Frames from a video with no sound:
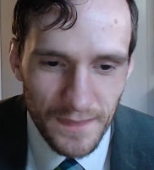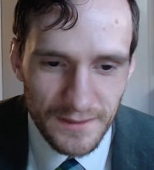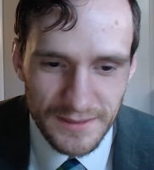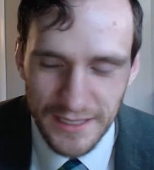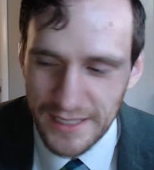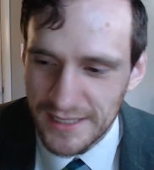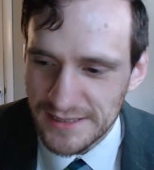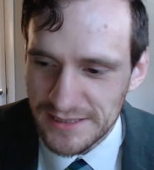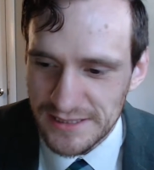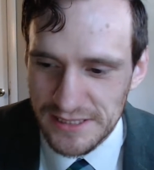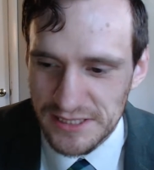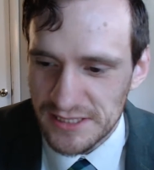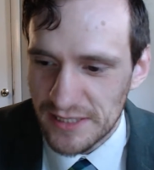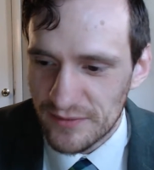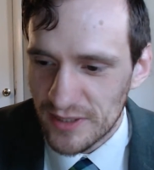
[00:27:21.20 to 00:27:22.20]
Yeah, I
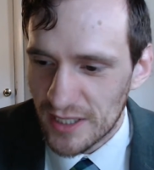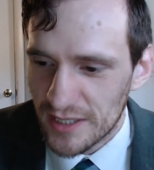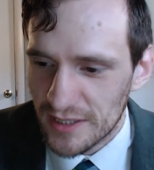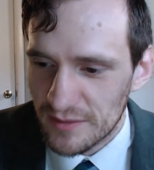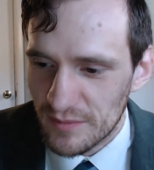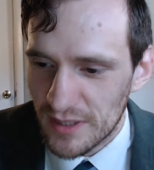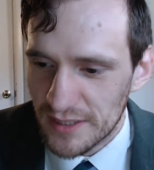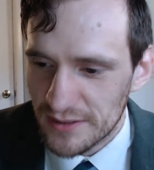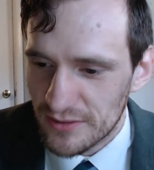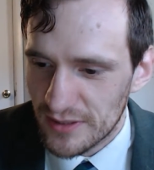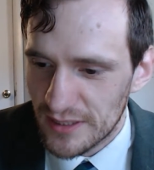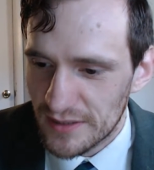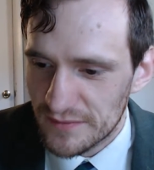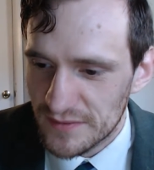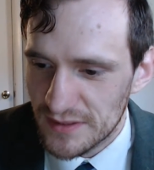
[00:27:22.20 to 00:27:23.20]
just never got into
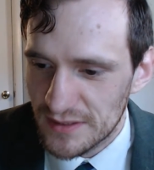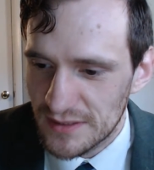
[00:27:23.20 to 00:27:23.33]
Minecraft.